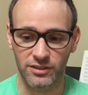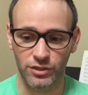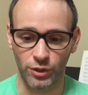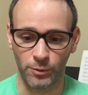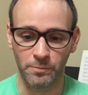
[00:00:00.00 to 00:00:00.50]

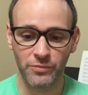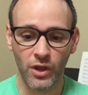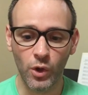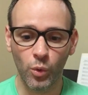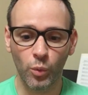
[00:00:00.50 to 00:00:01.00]
So
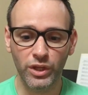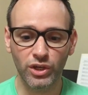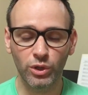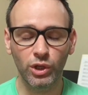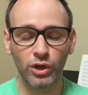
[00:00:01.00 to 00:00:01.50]
when
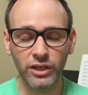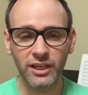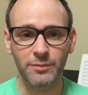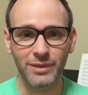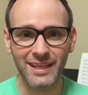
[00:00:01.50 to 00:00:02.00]
you're
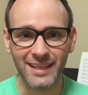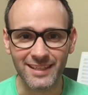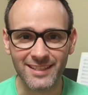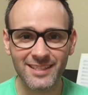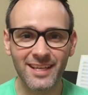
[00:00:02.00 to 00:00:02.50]
learning a
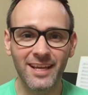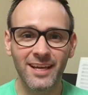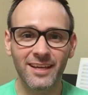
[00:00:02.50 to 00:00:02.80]
piece,